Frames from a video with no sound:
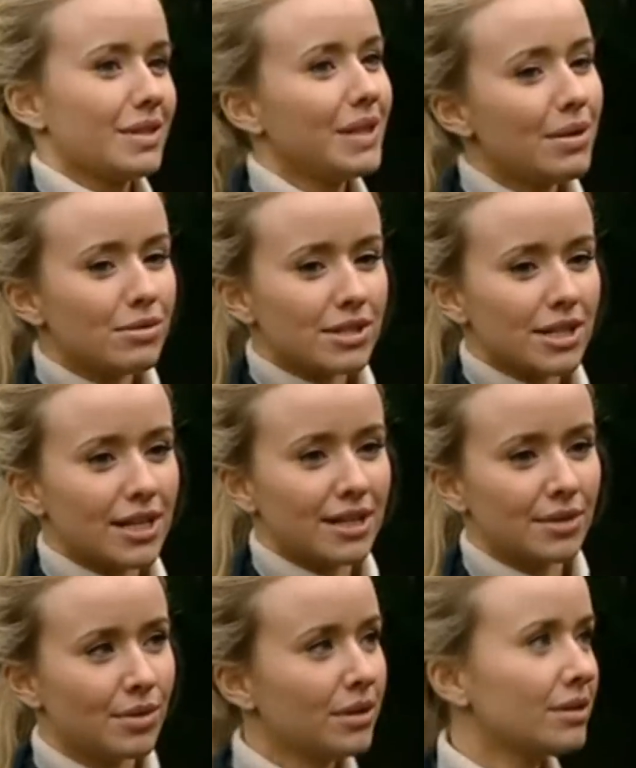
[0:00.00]
Well, I won't tell
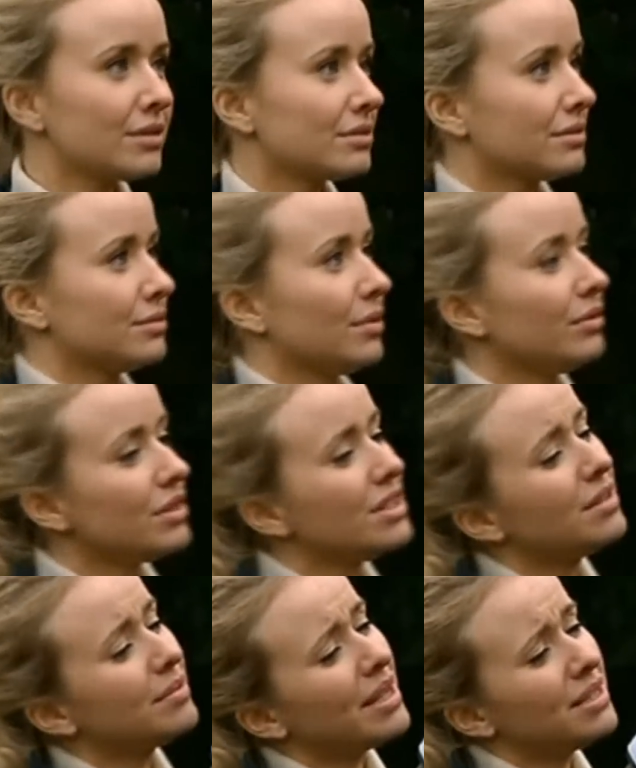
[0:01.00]
anyone. If you
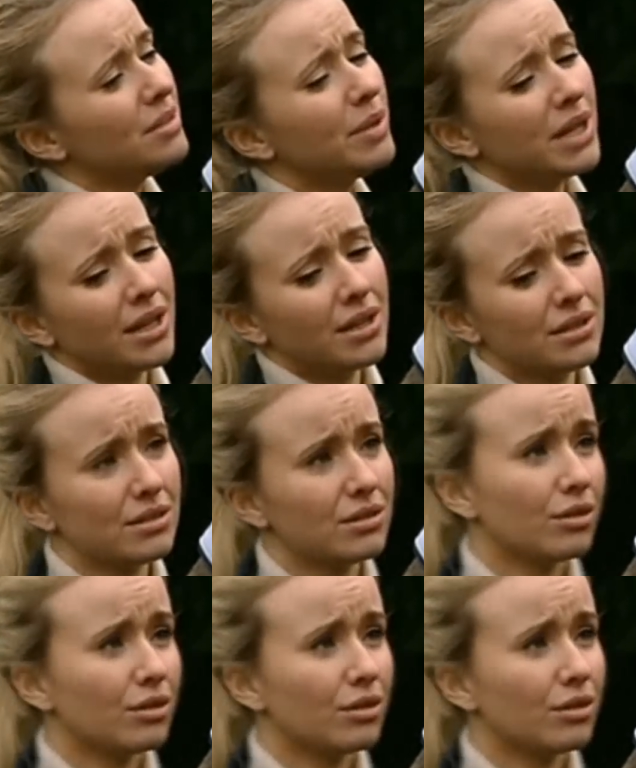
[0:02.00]
see Maisie, be nice,